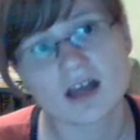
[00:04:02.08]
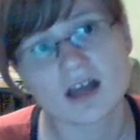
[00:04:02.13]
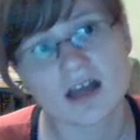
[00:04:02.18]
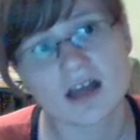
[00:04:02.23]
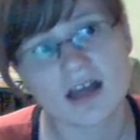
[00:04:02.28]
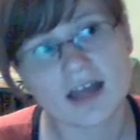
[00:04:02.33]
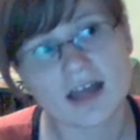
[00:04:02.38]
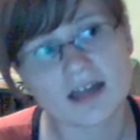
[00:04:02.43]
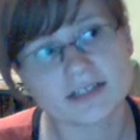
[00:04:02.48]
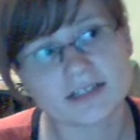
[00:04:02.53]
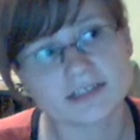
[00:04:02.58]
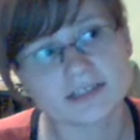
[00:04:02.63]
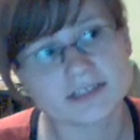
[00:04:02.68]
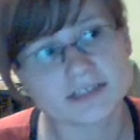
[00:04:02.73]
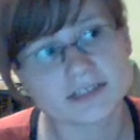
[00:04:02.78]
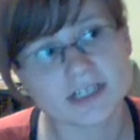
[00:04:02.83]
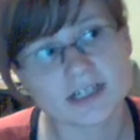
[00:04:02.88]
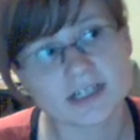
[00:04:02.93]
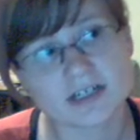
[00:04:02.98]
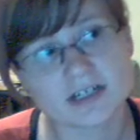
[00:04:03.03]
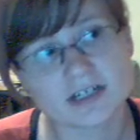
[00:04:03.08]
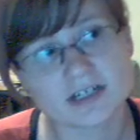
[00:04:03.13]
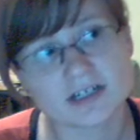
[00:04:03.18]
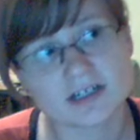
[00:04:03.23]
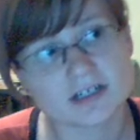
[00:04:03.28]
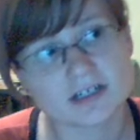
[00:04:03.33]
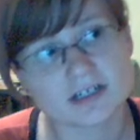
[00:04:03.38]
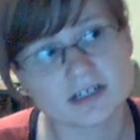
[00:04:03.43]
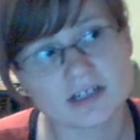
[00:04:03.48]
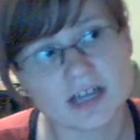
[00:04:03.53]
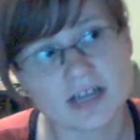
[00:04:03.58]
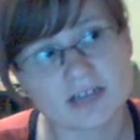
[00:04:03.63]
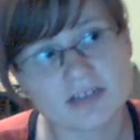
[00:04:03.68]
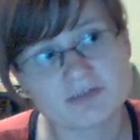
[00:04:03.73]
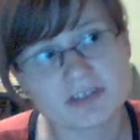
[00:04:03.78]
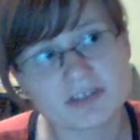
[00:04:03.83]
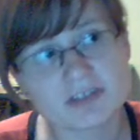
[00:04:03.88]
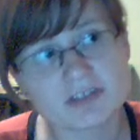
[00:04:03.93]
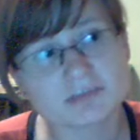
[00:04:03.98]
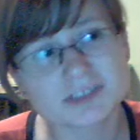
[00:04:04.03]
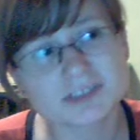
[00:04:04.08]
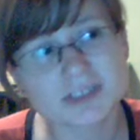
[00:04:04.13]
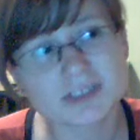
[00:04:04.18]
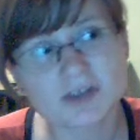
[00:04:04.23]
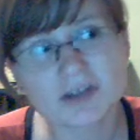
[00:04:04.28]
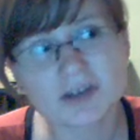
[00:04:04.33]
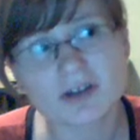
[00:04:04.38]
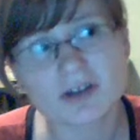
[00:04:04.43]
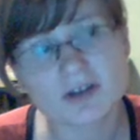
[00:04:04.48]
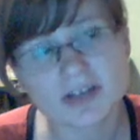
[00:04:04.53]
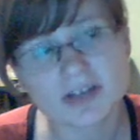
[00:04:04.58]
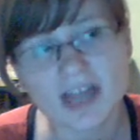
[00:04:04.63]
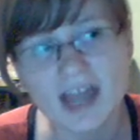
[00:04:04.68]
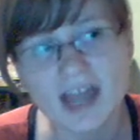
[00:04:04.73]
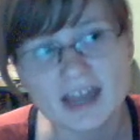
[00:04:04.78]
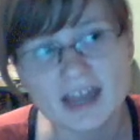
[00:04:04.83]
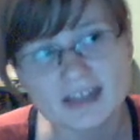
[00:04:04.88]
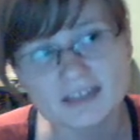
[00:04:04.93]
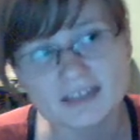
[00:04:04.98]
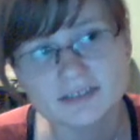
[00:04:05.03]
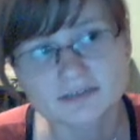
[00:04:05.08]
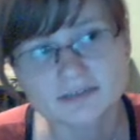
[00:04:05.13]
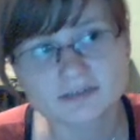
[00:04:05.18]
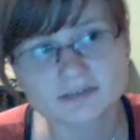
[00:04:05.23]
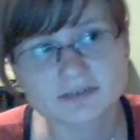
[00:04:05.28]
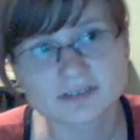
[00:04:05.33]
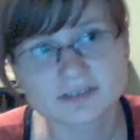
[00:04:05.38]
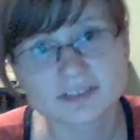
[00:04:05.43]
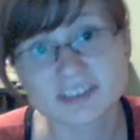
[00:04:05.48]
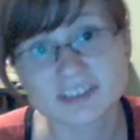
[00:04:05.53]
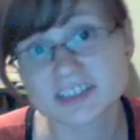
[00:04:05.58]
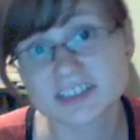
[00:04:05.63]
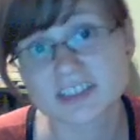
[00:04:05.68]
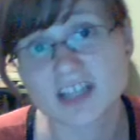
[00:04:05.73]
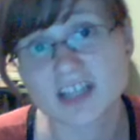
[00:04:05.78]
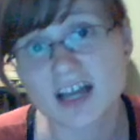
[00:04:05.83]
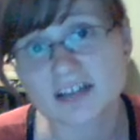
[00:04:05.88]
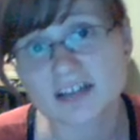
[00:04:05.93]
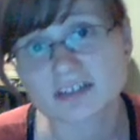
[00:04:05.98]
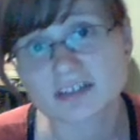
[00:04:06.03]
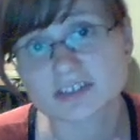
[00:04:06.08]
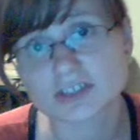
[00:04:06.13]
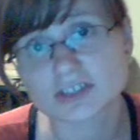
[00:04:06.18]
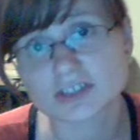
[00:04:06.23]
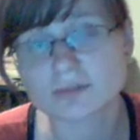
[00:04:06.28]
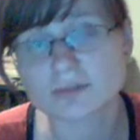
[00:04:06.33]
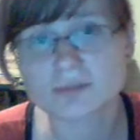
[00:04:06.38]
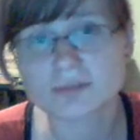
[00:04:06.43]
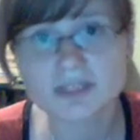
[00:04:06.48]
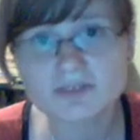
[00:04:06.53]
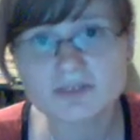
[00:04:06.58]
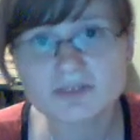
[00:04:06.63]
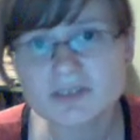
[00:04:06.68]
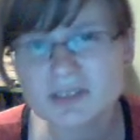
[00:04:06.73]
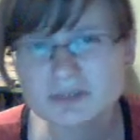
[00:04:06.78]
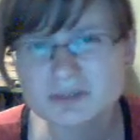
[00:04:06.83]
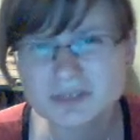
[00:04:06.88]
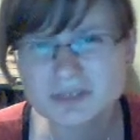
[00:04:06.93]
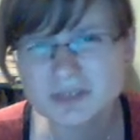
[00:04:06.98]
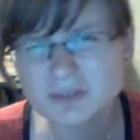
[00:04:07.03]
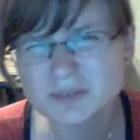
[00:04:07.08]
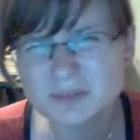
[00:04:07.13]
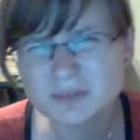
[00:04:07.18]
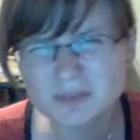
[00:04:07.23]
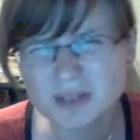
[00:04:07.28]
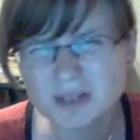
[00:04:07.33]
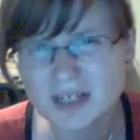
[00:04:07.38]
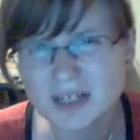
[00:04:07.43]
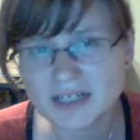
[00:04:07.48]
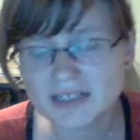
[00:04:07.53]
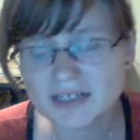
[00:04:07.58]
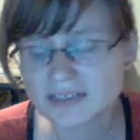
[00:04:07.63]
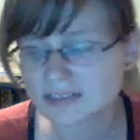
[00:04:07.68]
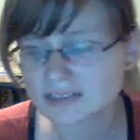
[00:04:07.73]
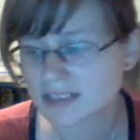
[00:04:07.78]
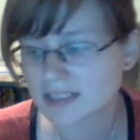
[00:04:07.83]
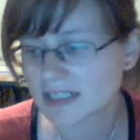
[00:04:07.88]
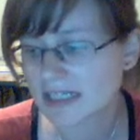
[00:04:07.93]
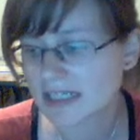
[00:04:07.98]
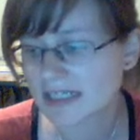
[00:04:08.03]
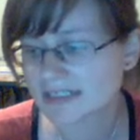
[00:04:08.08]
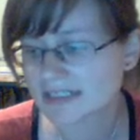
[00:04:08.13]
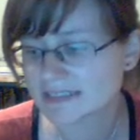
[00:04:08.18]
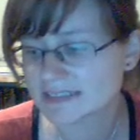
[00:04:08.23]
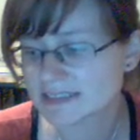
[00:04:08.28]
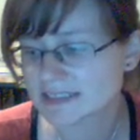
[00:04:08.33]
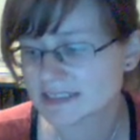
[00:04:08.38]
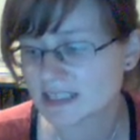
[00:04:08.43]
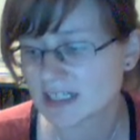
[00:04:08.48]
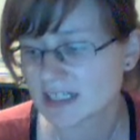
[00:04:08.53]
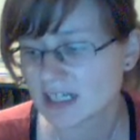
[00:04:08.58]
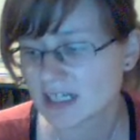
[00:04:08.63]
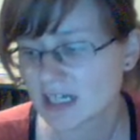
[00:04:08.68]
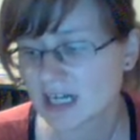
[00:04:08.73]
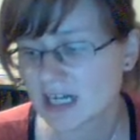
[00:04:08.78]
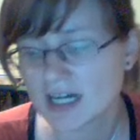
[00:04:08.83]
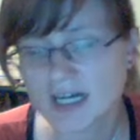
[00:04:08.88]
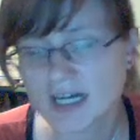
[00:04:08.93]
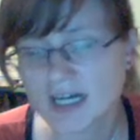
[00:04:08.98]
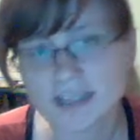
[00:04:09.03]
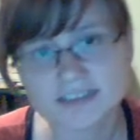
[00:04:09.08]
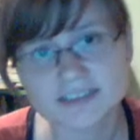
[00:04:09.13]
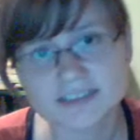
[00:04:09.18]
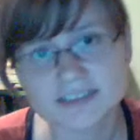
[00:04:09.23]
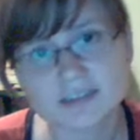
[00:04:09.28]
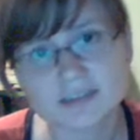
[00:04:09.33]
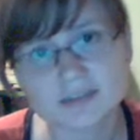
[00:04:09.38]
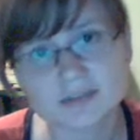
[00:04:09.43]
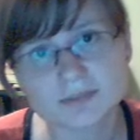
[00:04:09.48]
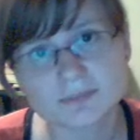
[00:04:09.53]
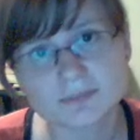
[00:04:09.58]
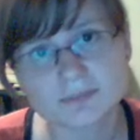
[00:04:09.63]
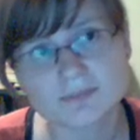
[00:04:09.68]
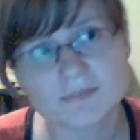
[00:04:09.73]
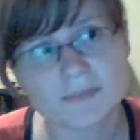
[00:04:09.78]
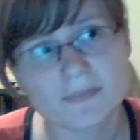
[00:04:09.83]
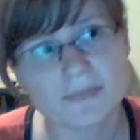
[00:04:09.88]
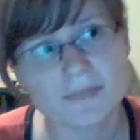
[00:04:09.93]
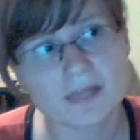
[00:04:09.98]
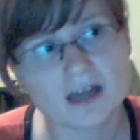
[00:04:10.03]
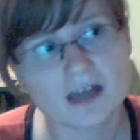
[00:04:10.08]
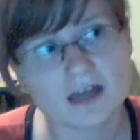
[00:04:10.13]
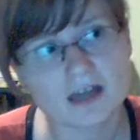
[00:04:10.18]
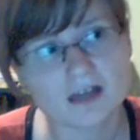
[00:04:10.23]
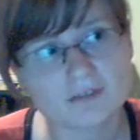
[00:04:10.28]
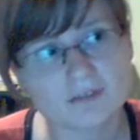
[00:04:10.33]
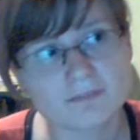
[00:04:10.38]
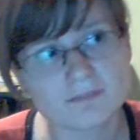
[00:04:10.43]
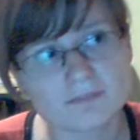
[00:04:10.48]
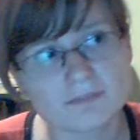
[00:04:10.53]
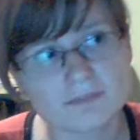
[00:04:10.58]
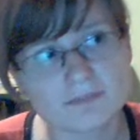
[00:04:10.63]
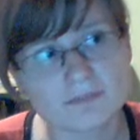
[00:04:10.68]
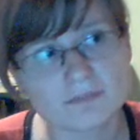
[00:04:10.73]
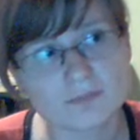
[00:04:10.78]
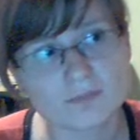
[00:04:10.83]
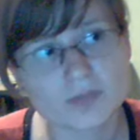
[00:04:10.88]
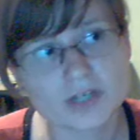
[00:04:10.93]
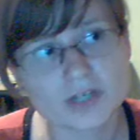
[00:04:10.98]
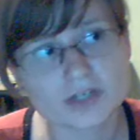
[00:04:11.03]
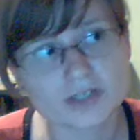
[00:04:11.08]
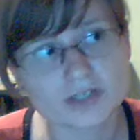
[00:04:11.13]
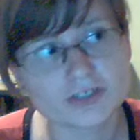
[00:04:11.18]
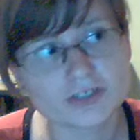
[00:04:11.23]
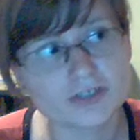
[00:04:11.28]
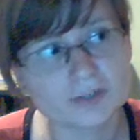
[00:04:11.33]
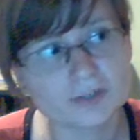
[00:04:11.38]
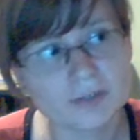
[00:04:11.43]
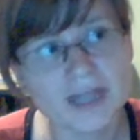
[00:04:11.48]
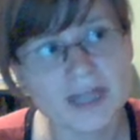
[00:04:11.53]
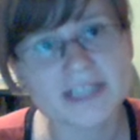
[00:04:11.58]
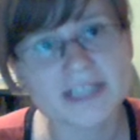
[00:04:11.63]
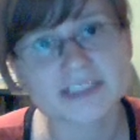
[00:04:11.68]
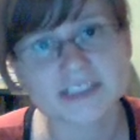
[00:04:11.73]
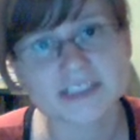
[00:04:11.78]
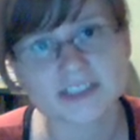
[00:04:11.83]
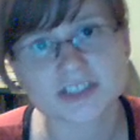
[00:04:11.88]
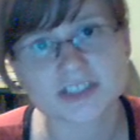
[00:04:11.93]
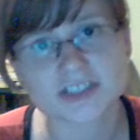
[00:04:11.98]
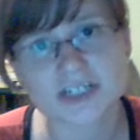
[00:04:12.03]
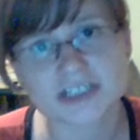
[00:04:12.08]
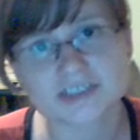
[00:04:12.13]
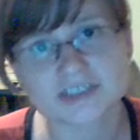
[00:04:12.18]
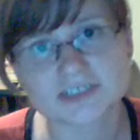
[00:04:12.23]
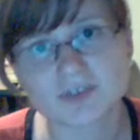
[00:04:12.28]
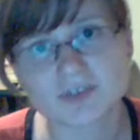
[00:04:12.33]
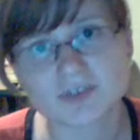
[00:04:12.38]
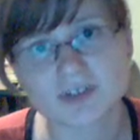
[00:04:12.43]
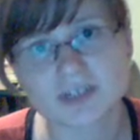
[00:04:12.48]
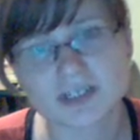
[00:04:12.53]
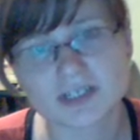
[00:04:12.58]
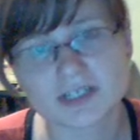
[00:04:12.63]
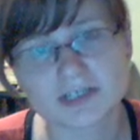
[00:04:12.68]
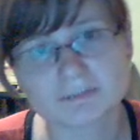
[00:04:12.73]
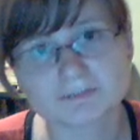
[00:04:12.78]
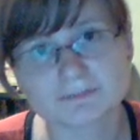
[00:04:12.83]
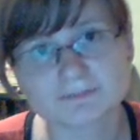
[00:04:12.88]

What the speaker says: And everything was going okay. I didn't like the job, but everything was all right, I guess, until we got a new manager transferred in.